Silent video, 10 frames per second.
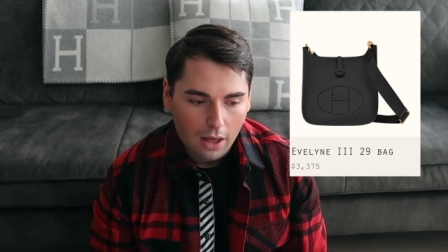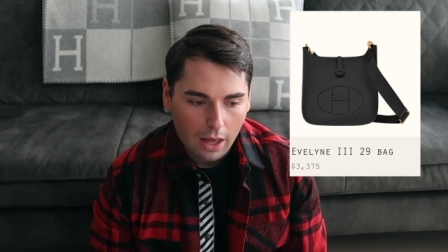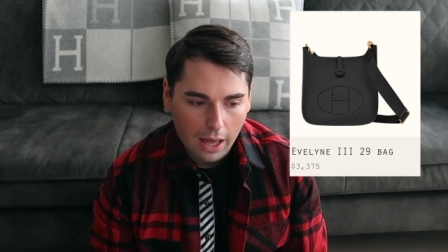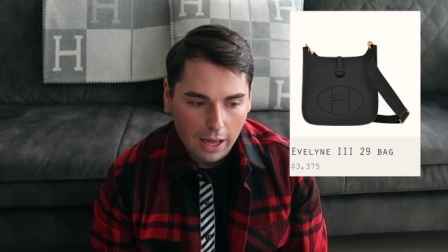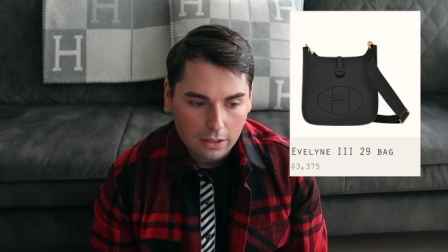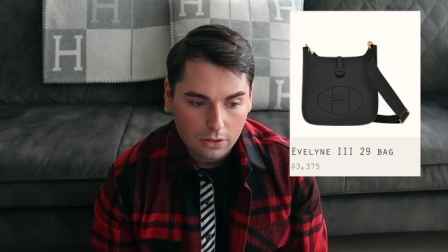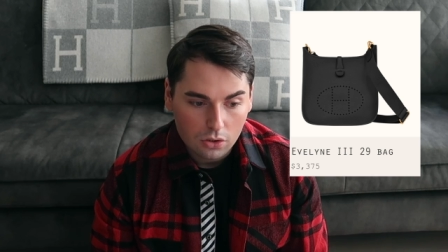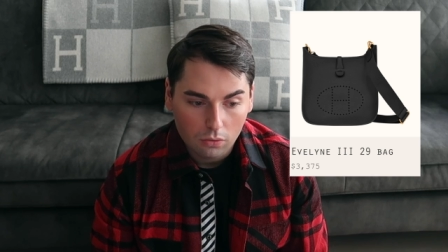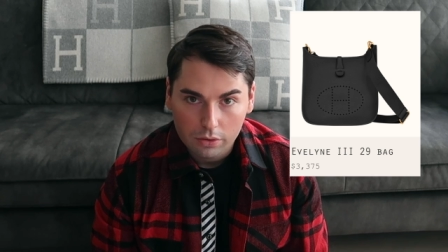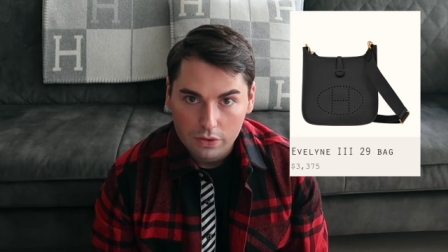And the
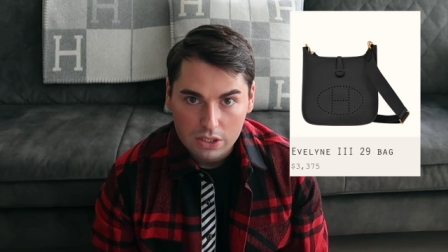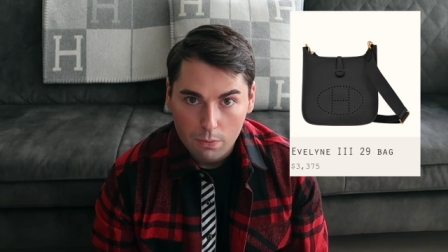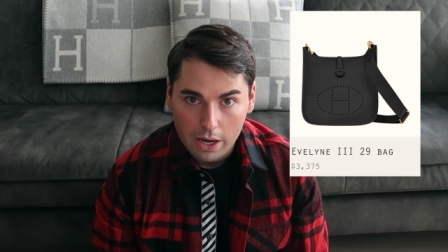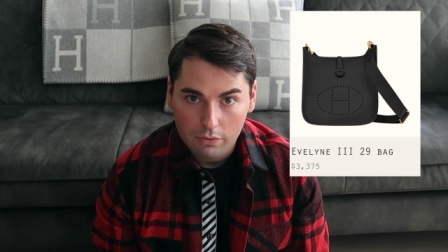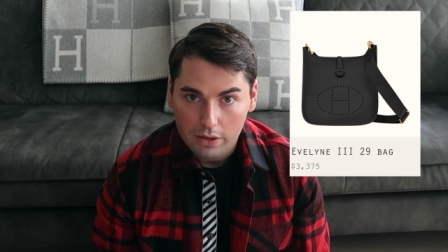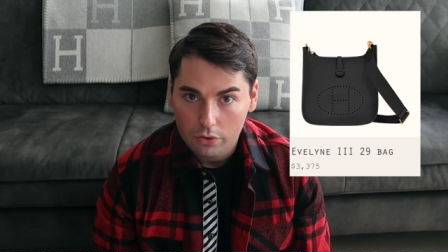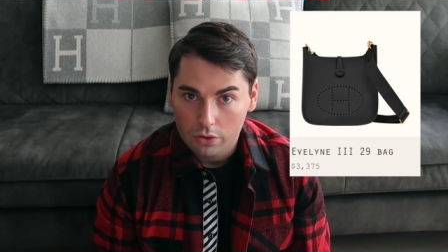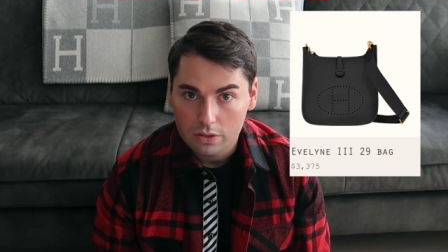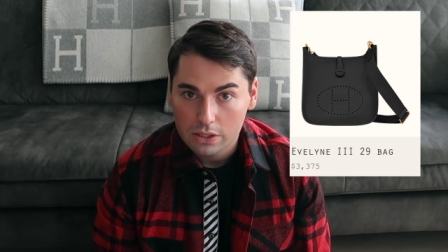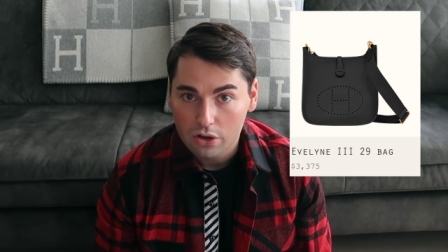only reason why I would ever
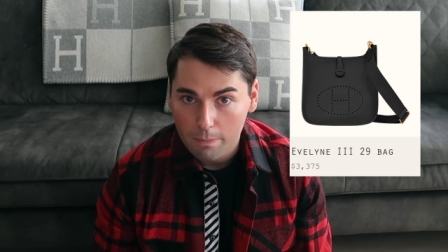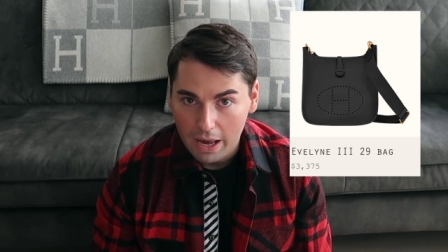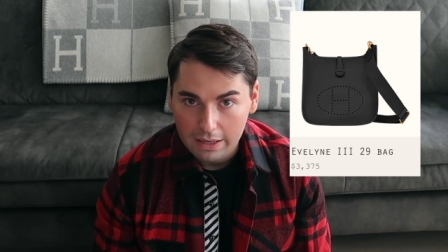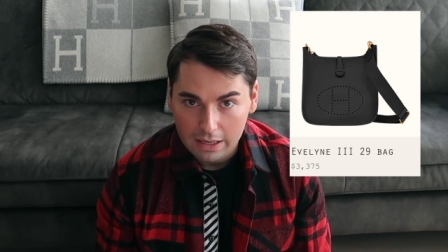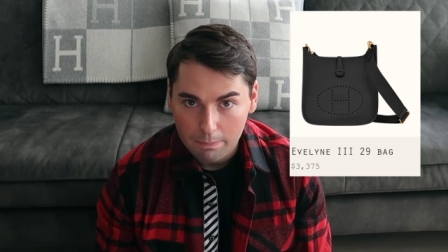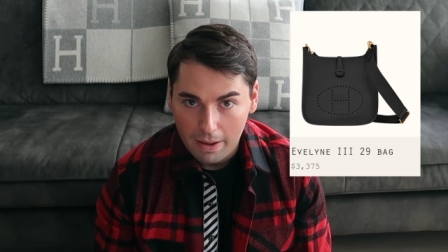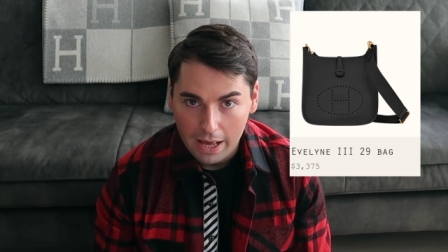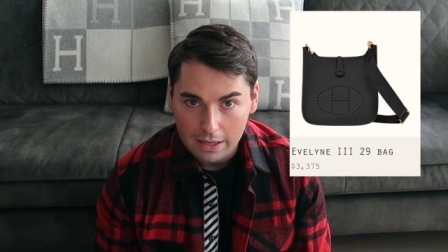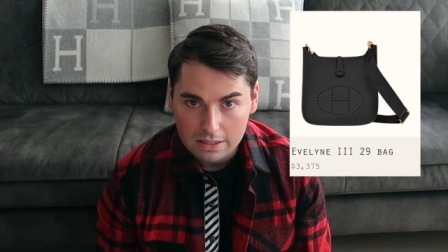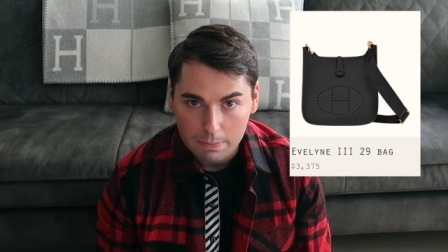consider buying that
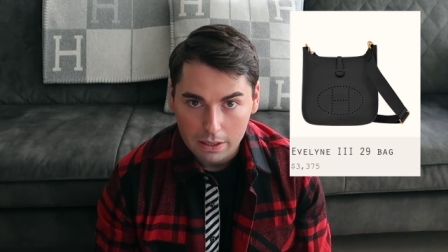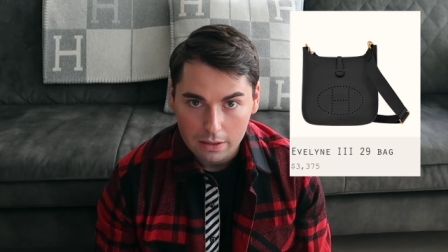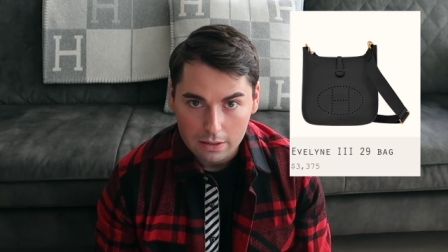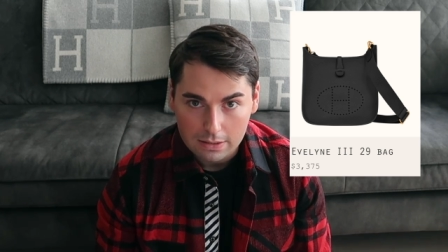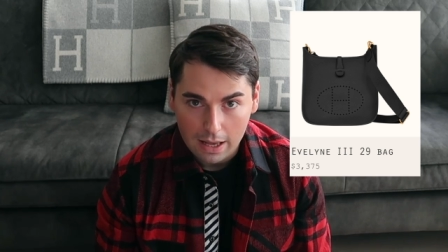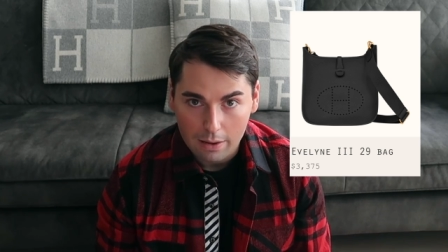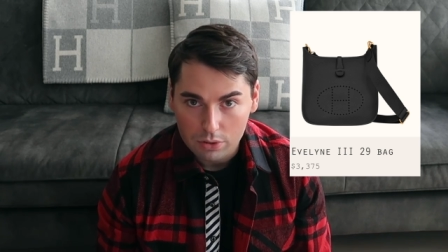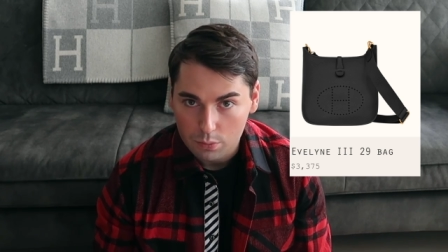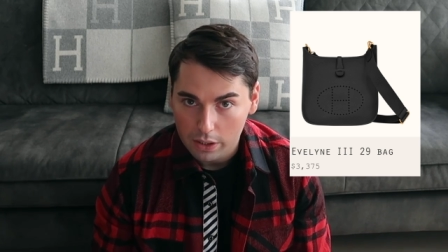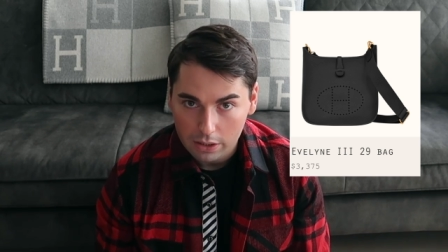bag is because I
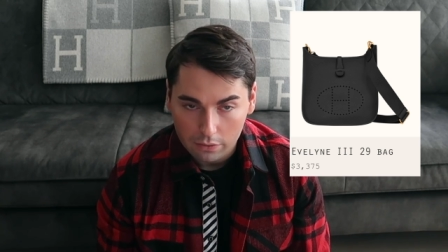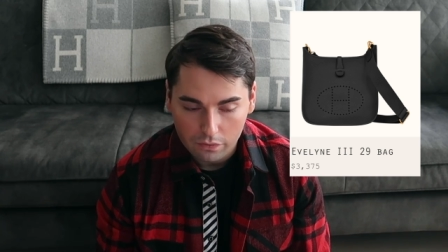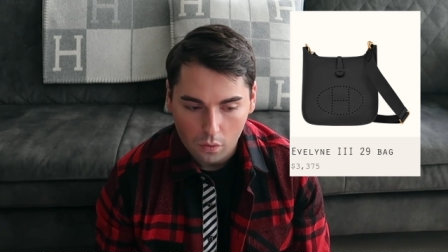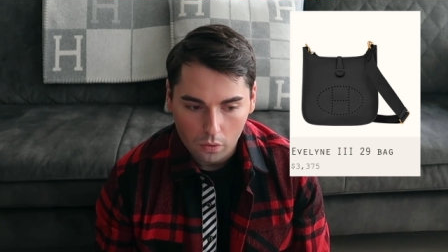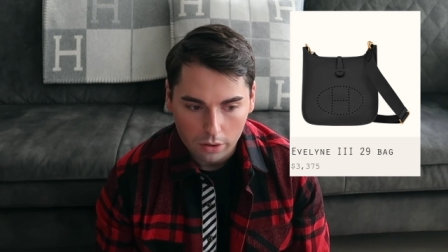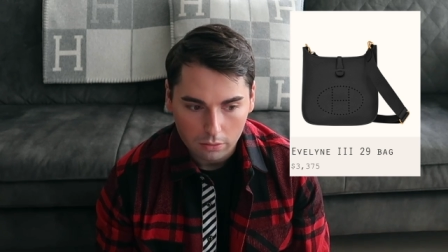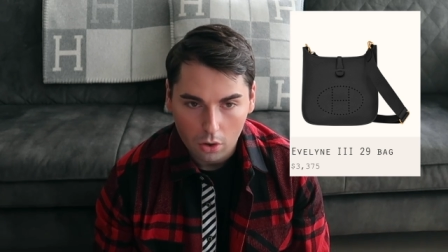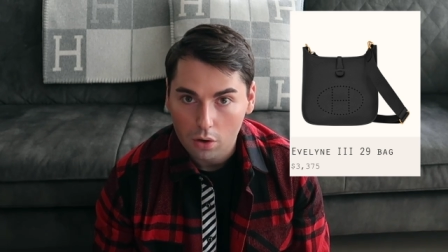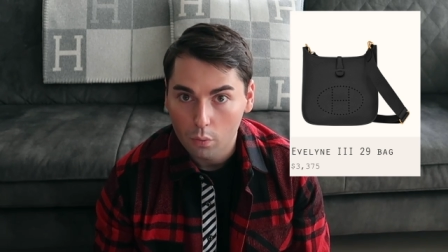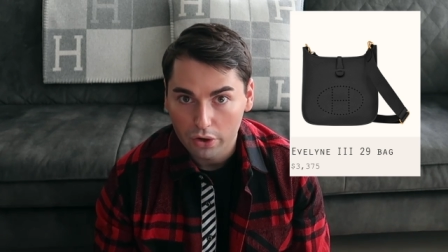was waiting for a
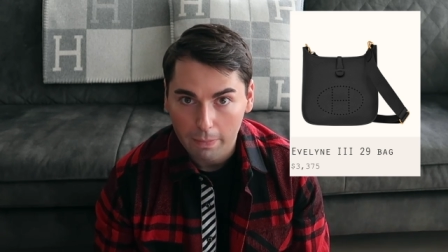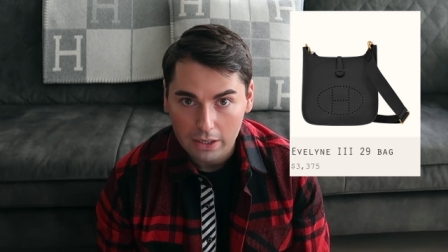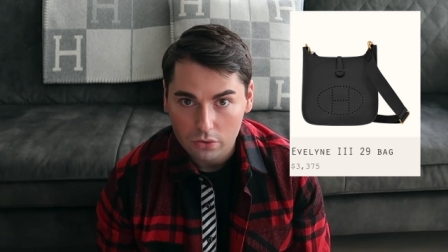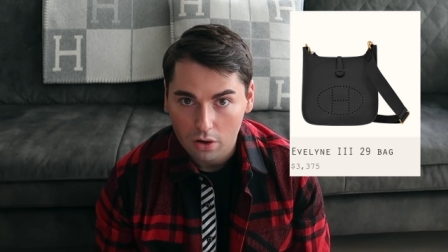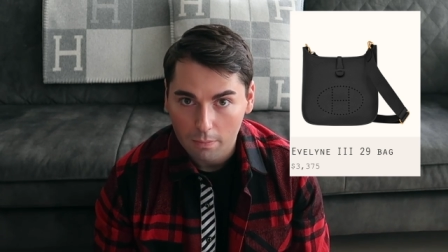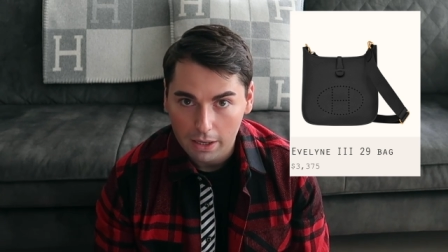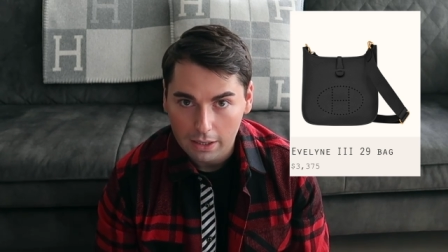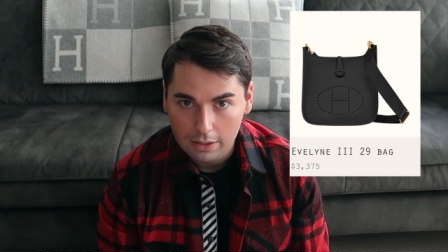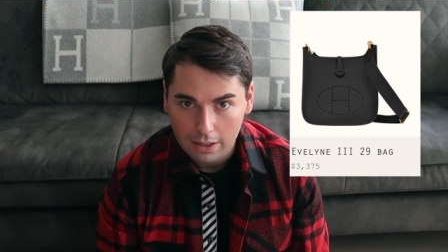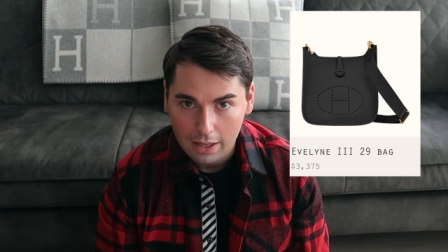quota bag to come
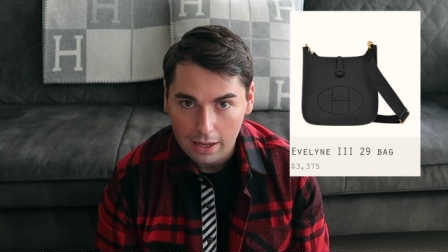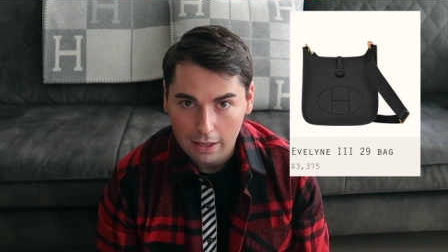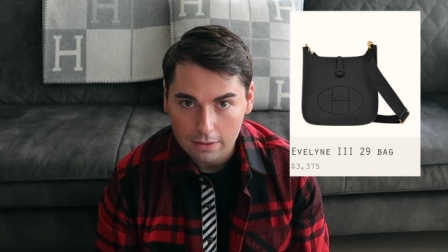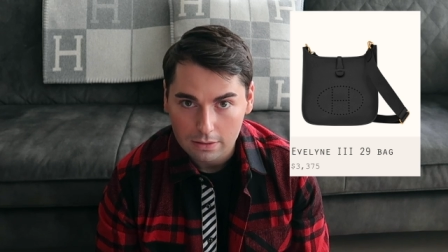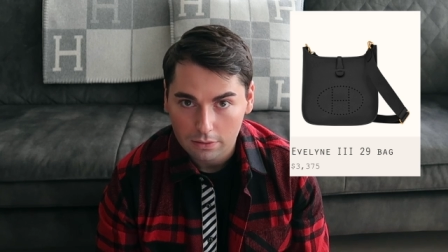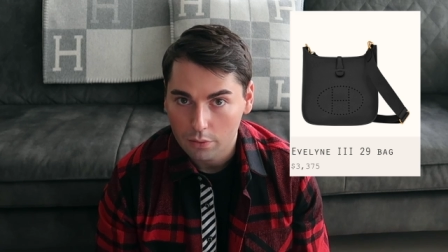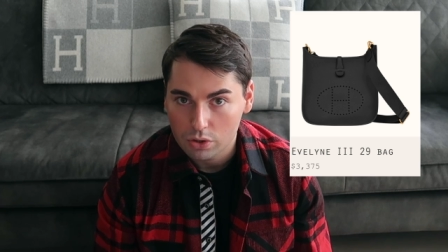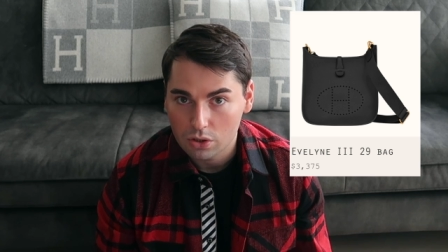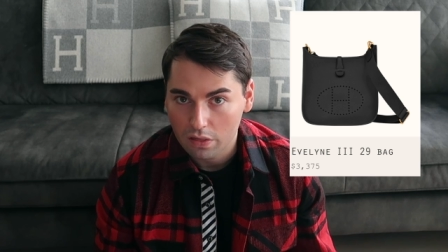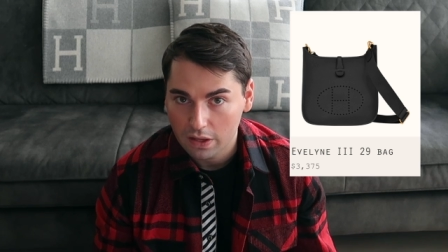in and there
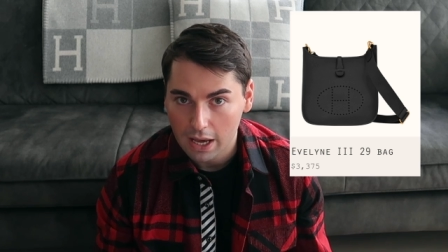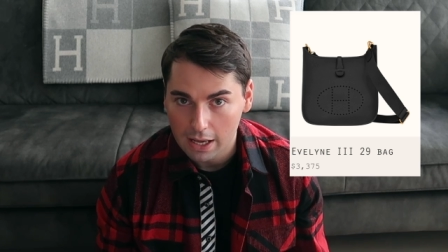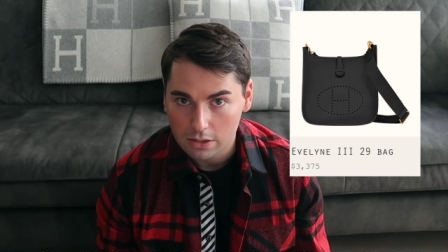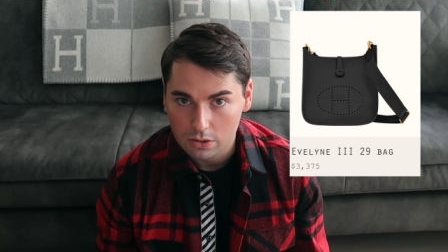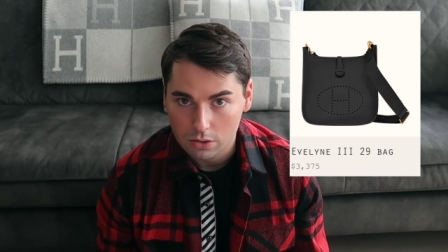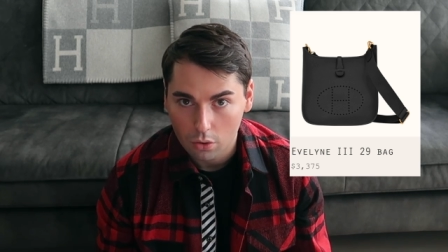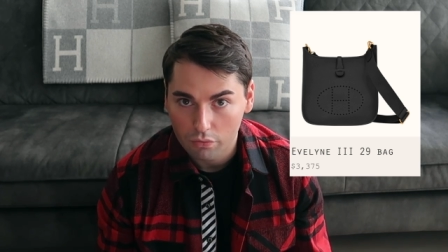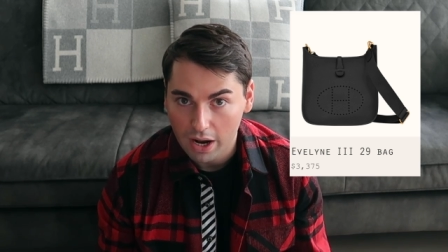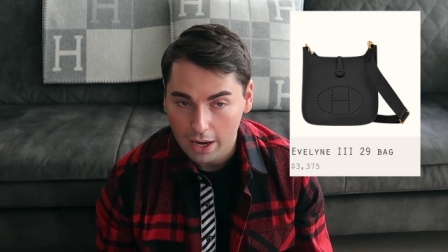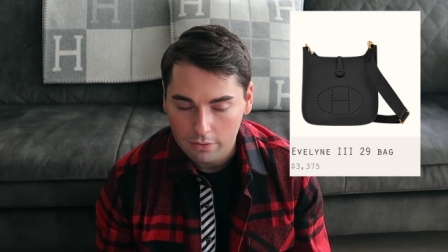was nothing else
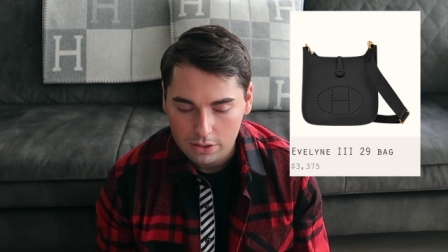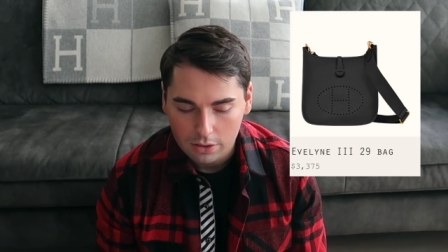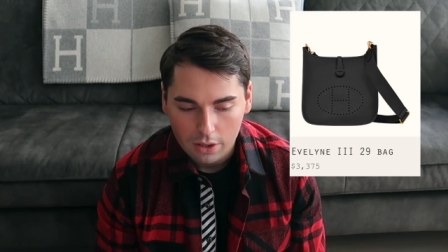around.